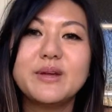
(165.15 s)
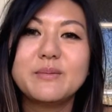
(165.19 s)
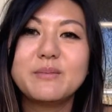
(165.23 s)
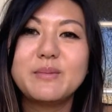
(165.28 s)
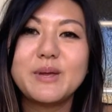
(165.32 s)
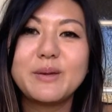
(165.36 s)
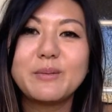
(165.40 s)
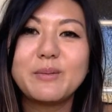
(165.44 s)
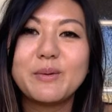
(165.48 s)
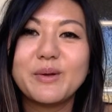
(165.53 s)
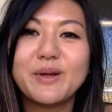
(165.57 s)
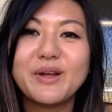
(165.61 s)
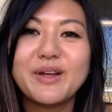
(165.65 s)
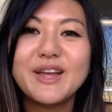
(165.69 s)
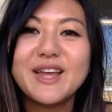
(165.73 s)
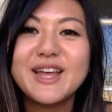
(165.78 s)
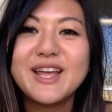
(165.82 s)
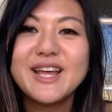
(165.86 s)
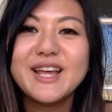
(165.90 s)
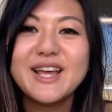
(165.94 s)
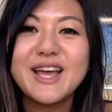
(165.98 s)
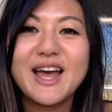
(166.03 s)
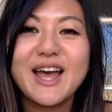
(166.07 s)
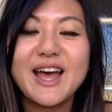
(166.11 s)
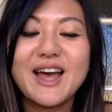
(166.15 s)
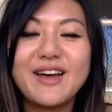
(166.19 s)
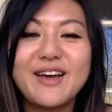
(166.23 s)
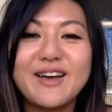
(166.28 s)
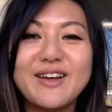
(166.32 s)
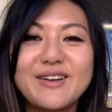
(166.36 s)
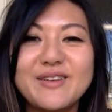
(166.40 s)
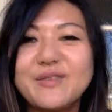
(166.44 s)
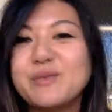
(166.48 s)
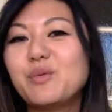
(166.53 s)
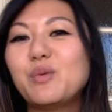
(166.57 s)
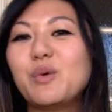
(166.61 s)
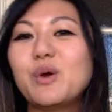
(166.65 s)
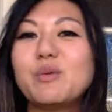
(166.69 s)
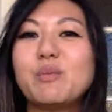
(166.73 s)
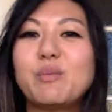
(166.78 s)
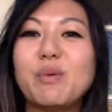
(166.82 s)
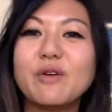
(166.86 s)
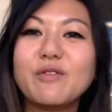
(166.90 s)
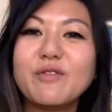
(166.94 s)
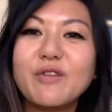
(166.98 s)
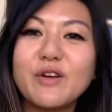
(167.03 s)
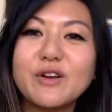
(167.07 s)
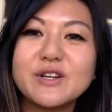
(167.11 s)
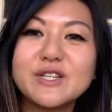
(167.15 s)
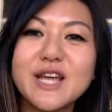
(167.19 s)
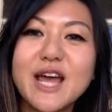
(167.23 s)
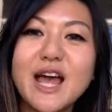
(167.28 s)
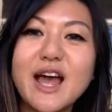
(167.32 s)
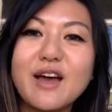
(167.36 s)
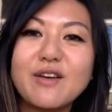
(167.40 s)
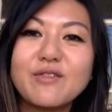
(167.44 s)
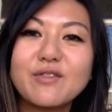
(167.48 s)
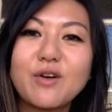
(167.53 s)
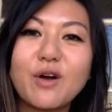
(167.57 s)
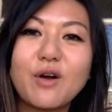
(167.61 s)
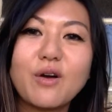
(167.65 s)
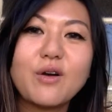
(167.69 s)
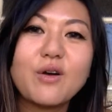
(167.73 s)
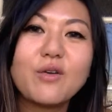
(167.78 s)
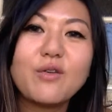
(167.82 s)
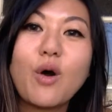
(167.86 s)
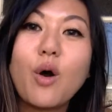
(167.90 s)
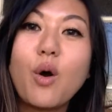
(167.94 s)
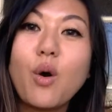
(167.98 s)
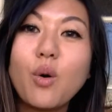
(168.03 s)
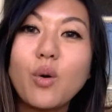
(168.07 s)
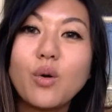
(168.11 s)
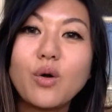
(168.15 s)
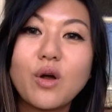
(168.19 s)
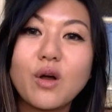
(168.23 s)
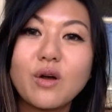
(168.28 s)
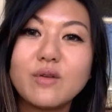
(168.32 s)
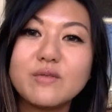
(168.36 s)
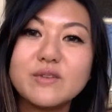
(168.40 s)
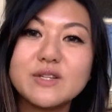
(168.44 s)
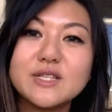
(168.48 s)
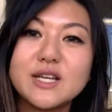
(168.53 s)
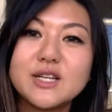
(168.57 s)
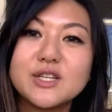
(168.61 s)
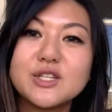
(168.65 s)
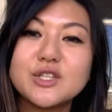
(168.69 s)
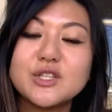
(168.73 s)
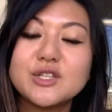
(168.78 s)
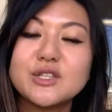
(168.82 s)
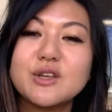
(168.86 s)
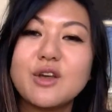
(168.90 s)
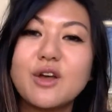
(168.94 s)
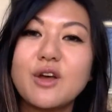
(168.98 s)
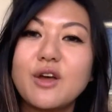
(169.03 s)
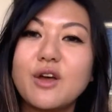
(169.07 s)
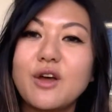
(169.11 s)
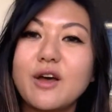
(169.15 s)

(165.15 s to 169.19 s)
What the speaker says: people would prefer to have whole conversations